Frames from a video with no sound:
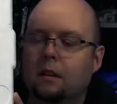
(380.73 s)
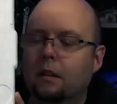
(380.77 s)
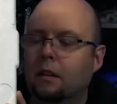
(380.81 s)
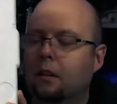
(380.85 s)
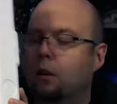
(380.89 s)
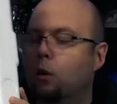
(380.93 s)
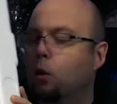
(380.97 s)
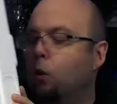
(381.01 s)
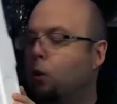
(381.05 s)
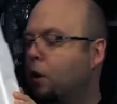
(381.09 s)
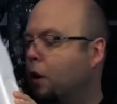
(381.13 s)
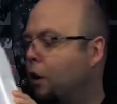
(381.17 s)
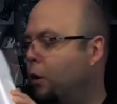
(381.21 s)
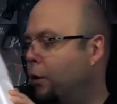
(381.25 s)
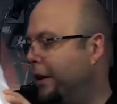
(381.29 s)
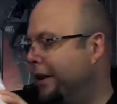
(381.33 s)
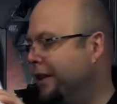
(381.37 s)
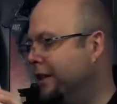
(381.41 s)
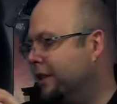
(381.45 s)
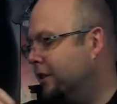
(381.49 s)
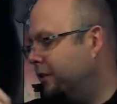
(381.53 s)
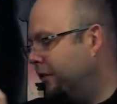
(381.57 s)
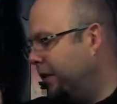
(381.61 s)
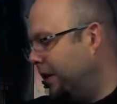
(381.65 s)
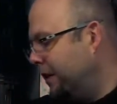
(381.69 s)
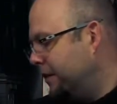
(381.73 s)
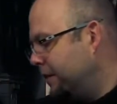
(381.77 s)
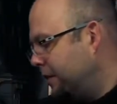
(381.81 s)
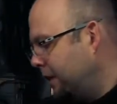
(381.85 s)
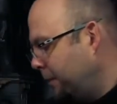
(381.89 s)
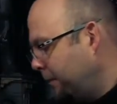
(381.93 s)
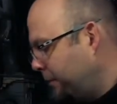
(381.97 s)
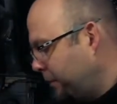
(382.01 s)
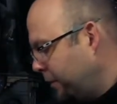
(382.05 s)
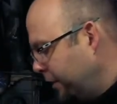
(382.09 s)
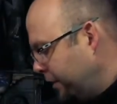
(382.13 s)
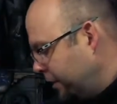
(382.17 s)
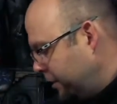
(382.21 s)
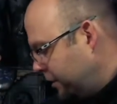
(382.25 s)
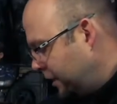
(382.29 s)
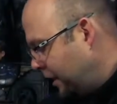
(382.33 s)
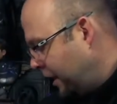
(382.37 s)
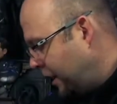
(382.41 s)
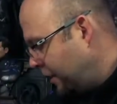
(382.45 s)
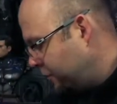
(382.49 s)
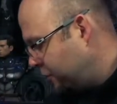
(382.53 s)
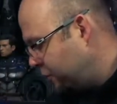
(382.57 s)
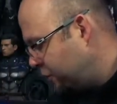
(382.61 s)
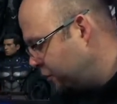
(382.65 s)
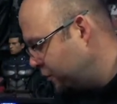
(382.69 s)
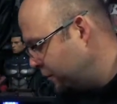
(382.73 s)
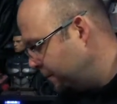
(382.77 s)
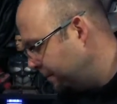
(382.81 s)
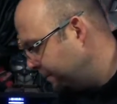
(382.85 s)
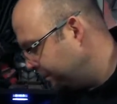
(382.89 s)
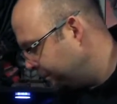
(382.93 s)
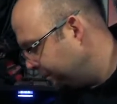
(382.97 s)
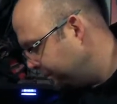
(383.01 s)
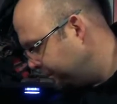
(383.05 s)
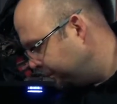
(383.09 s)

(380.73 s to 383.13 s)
logo is face up for the statue. And